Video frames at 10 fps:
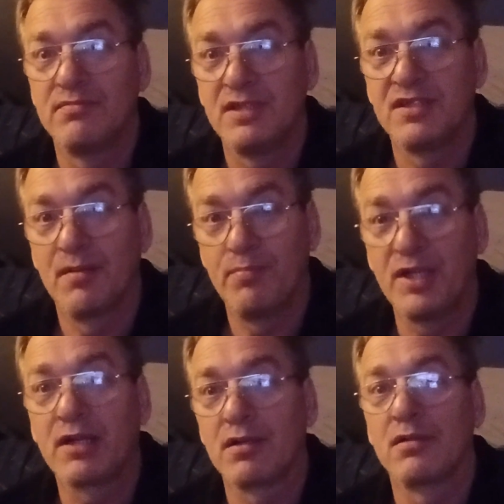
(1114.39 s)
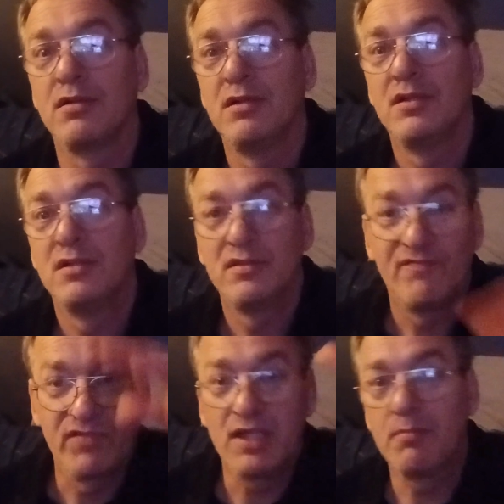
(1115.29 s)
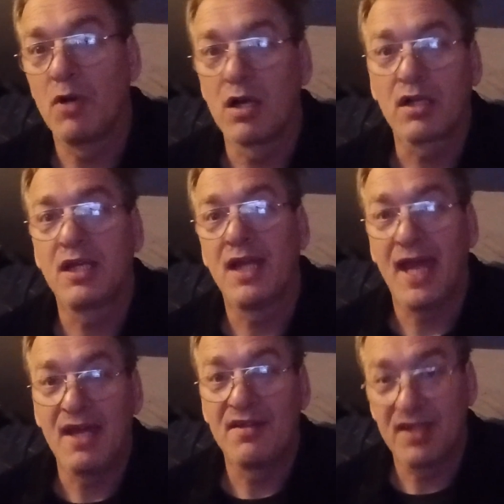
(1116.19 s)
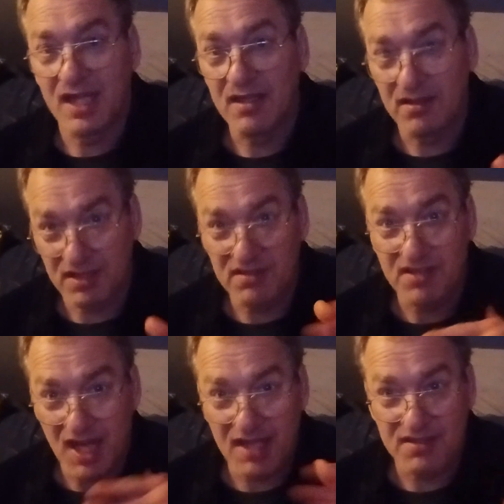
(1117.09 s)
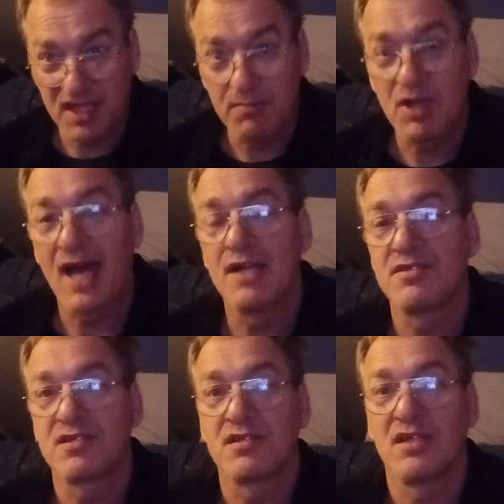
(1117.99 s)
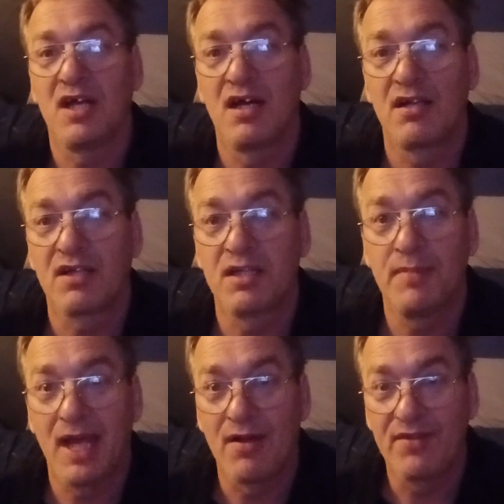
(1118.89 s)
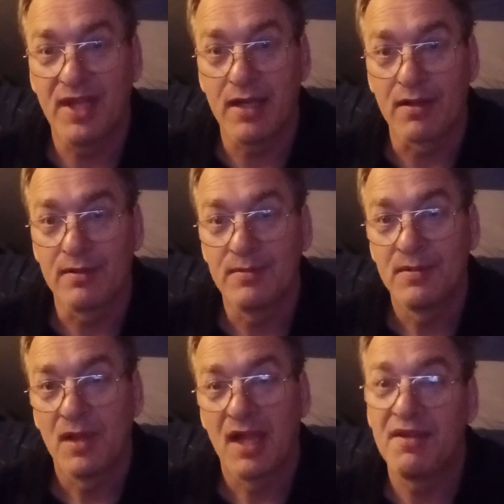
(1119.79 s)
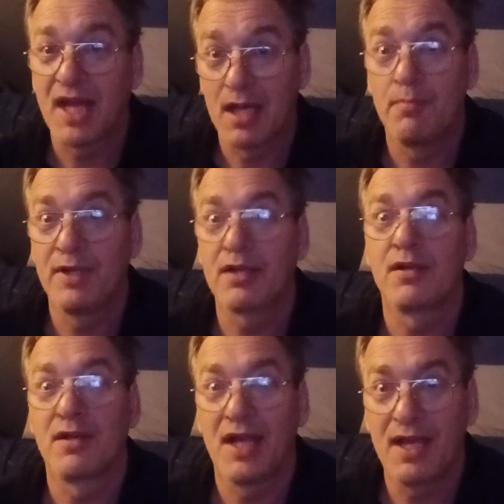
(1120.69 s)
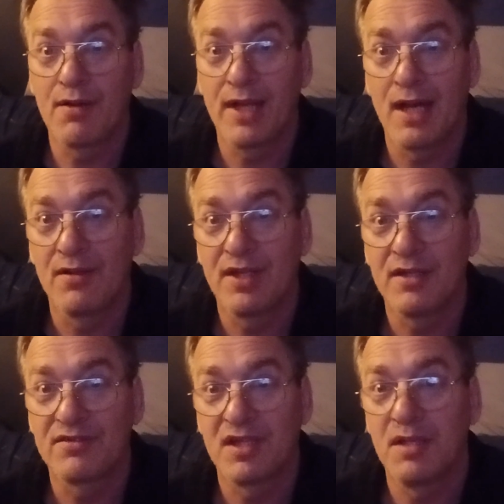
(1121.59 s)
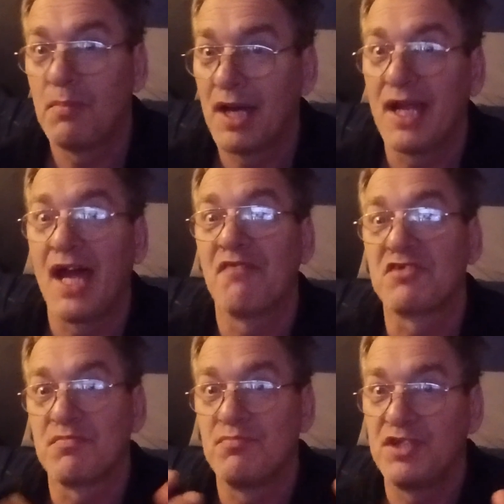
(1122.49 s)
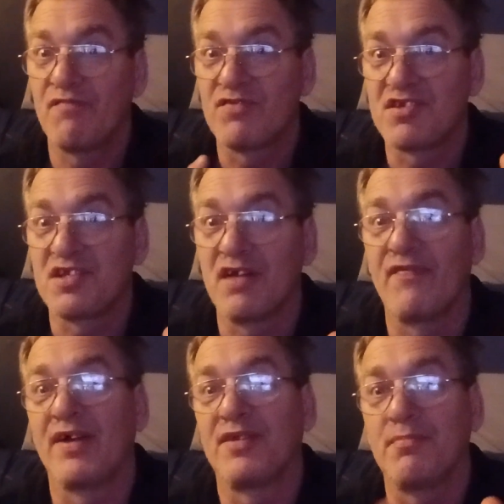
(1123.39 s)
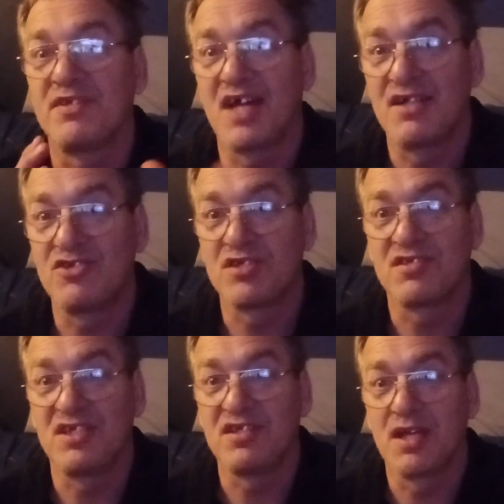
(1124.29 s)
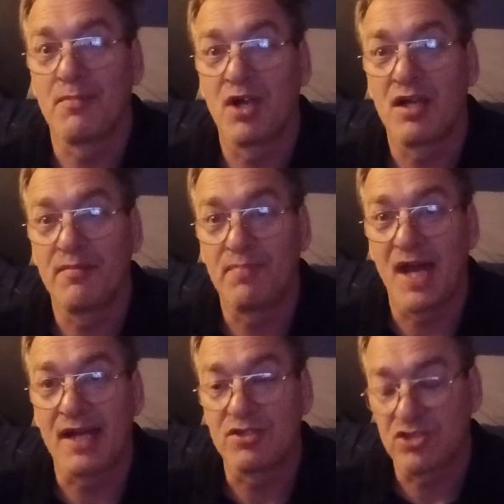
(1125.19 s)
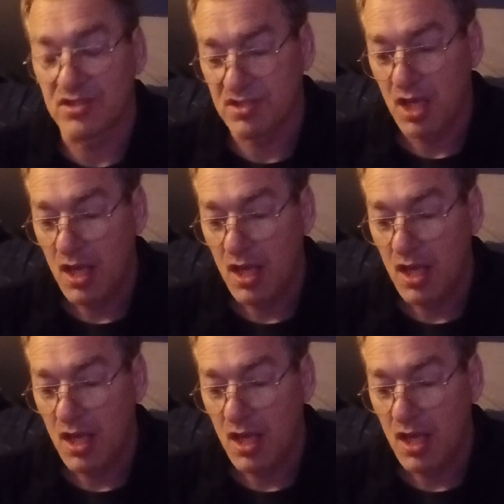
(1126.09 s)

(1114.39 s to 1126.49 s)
it's a bigger flea market, and these same guys are going to be out there, and they got a bigger area out there, so they might have some different stuff out there besides just these MRE packages.